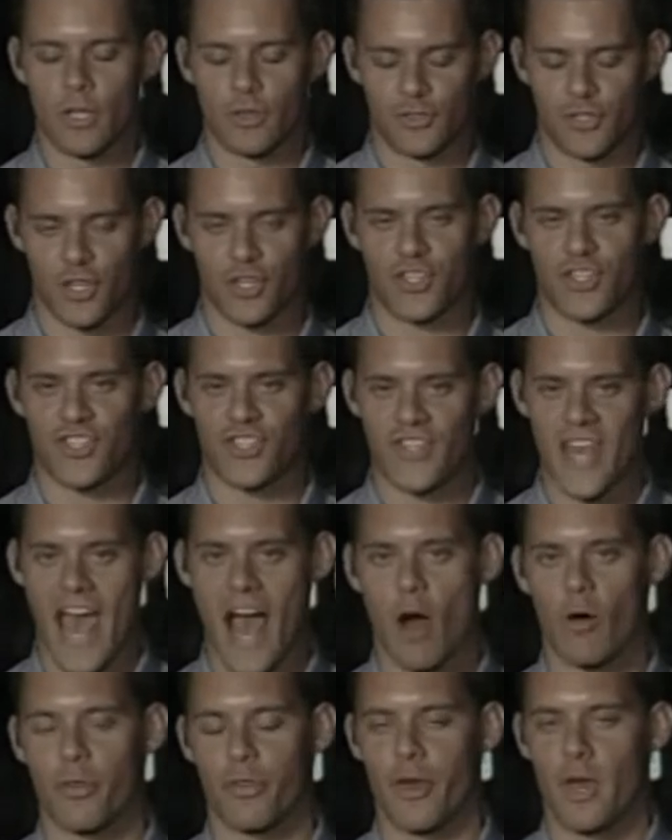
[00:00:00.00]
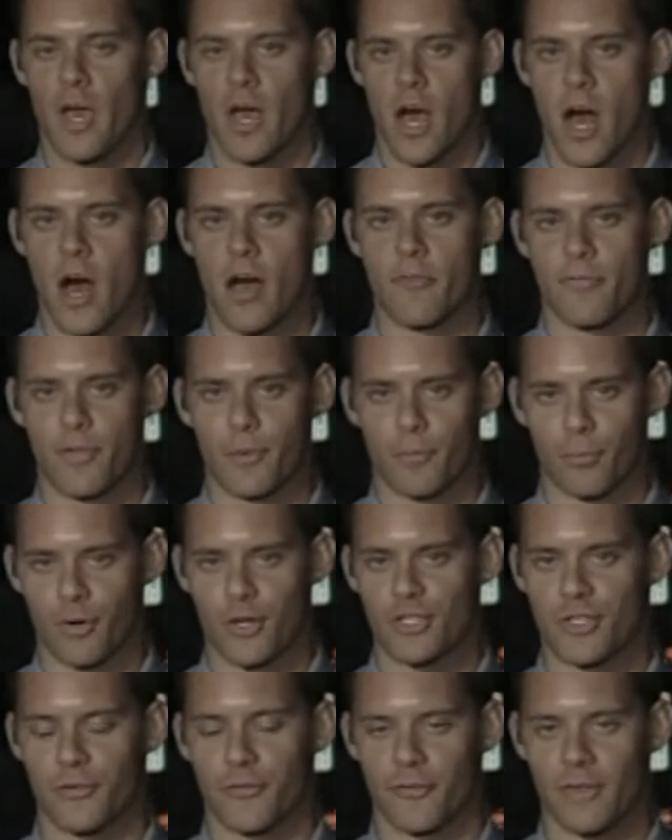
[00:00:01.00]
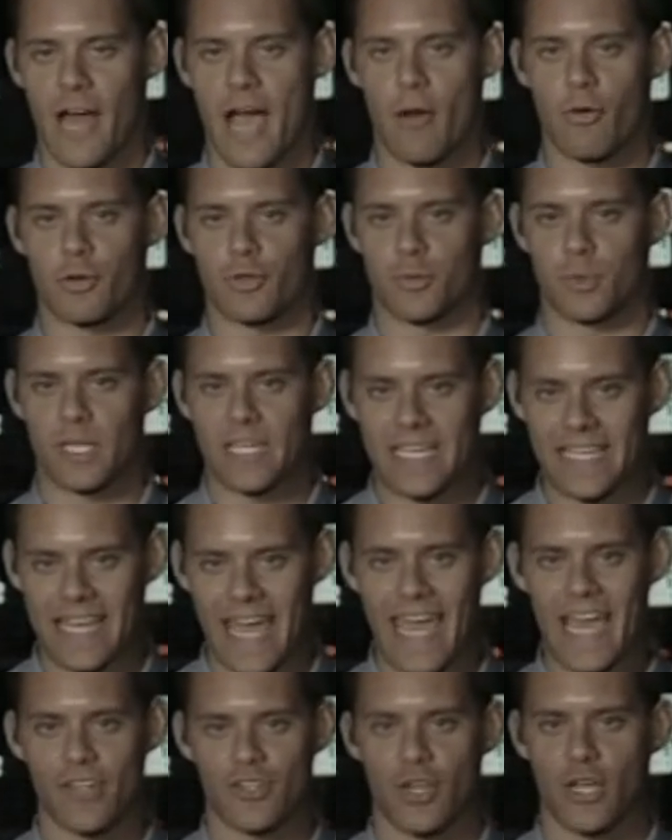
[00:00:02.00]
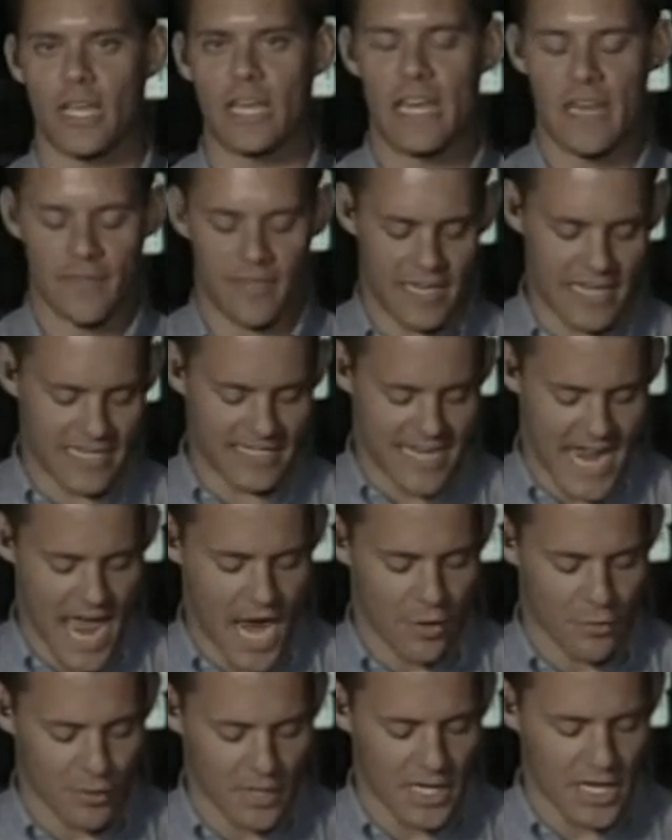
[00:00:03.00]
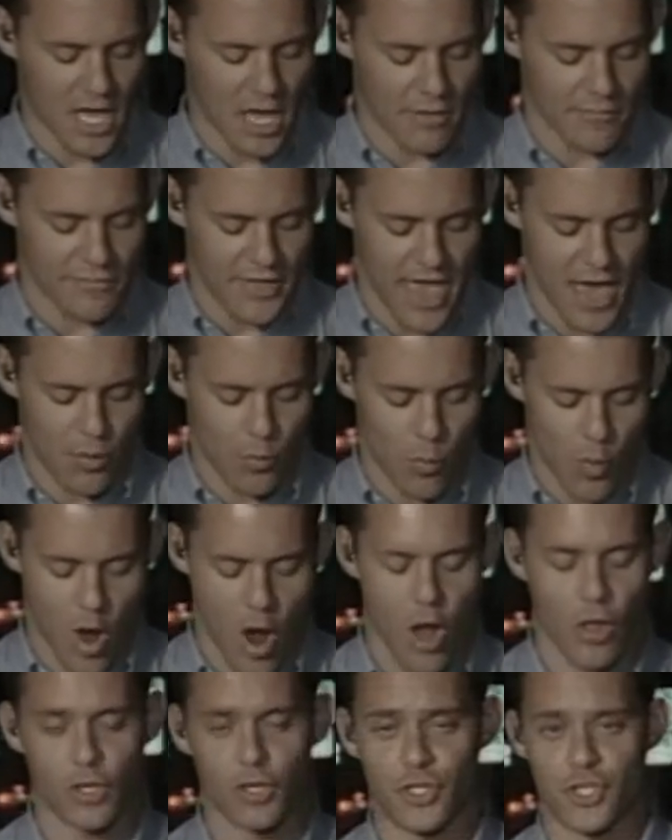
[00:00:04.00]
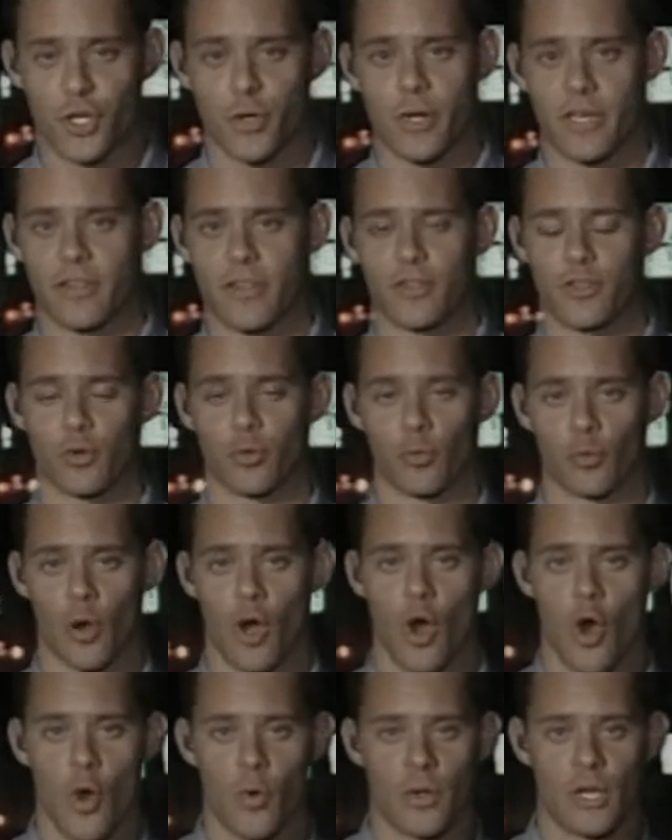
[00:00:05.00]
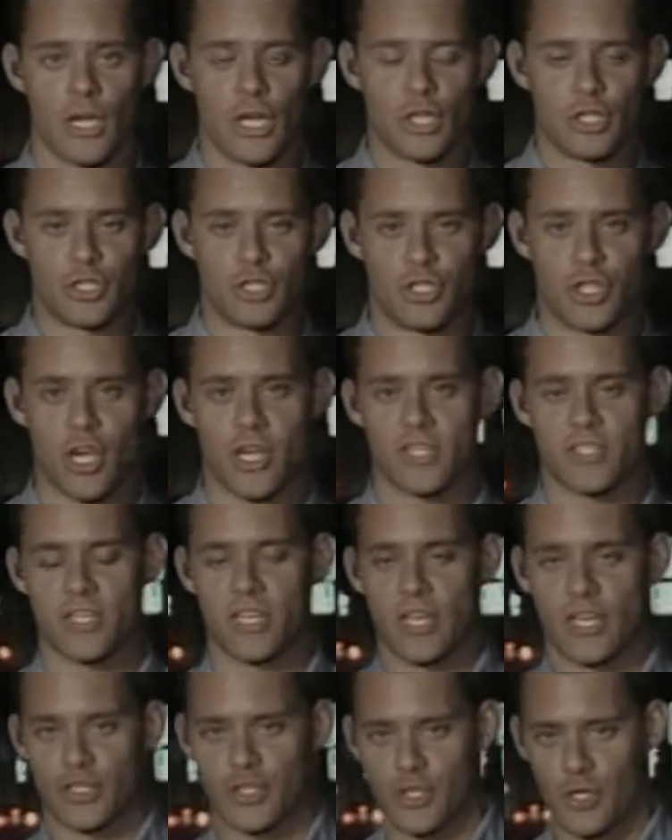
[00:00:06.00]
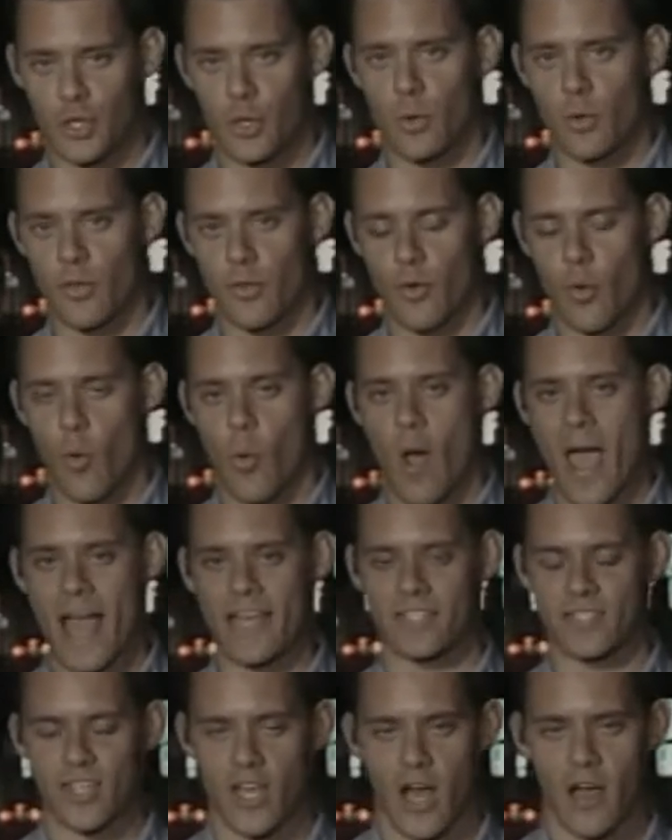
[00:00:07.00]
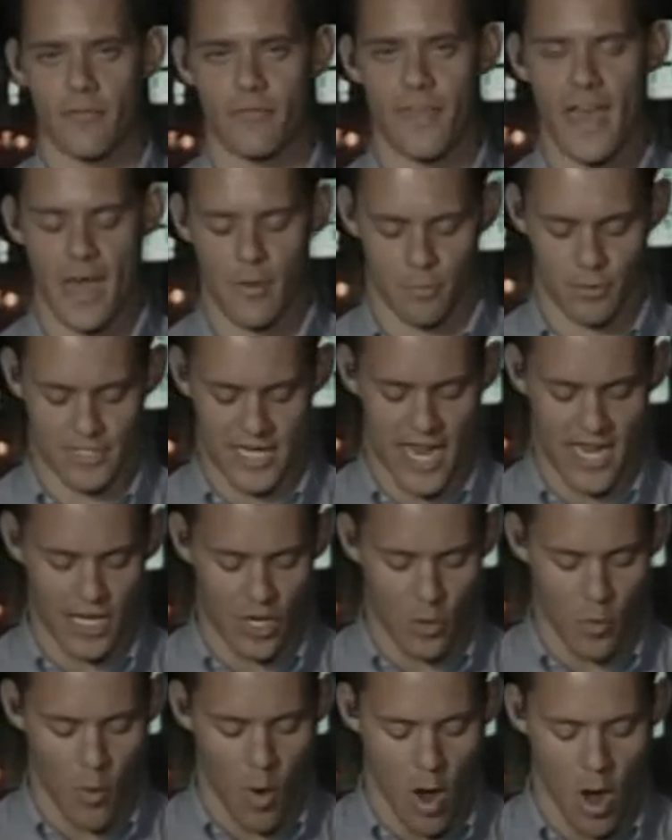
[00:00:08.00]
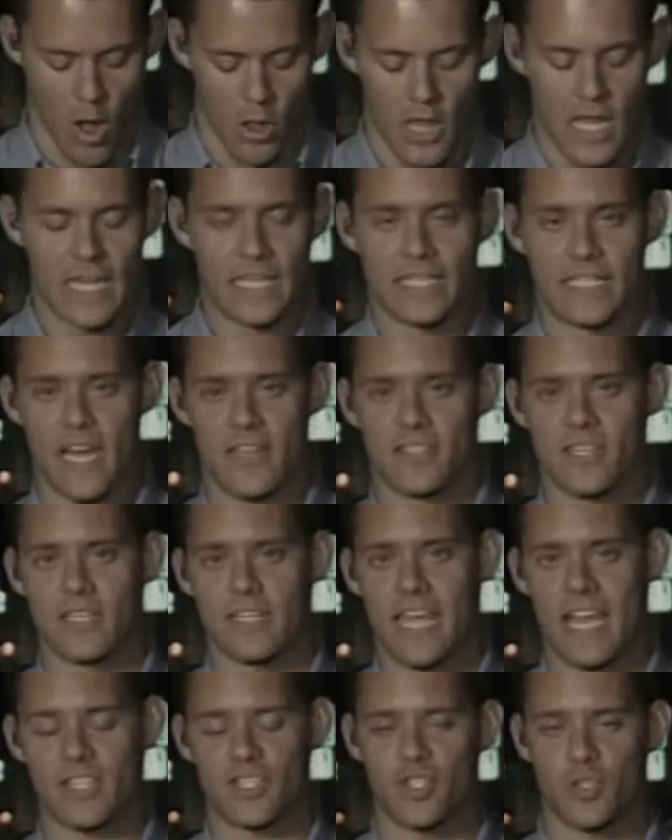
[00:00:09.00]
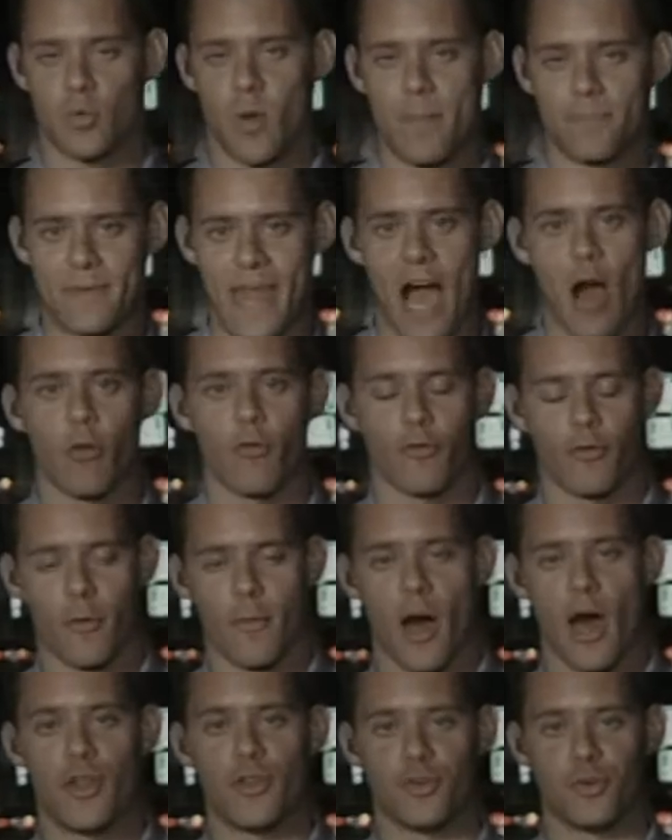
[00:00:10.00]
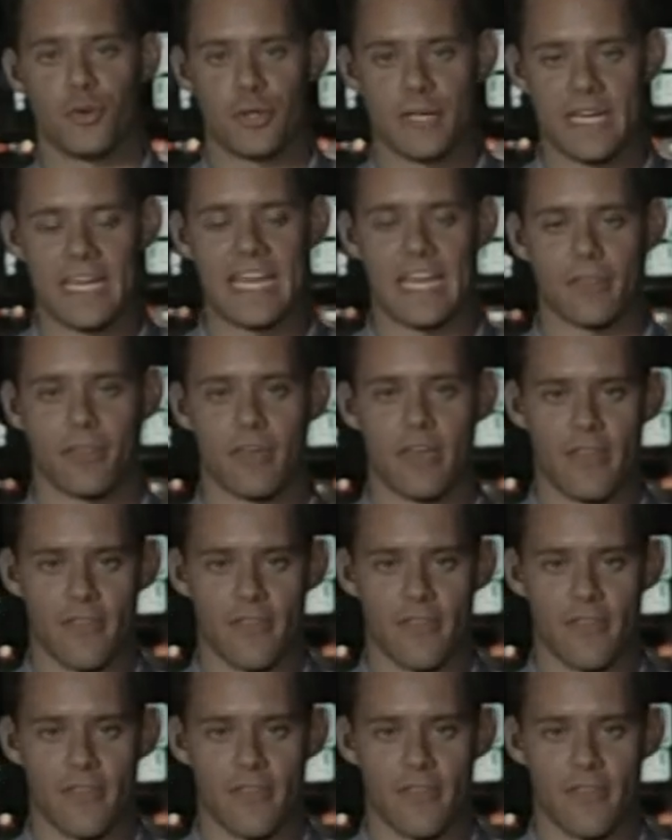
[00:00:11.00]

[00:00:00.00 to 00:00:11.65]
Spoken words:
just south of the Bridge of Flowers, really gauging the integrity of that wall, ensuring that the road just to the west of that retaining wall doesn't get swept out from underneath.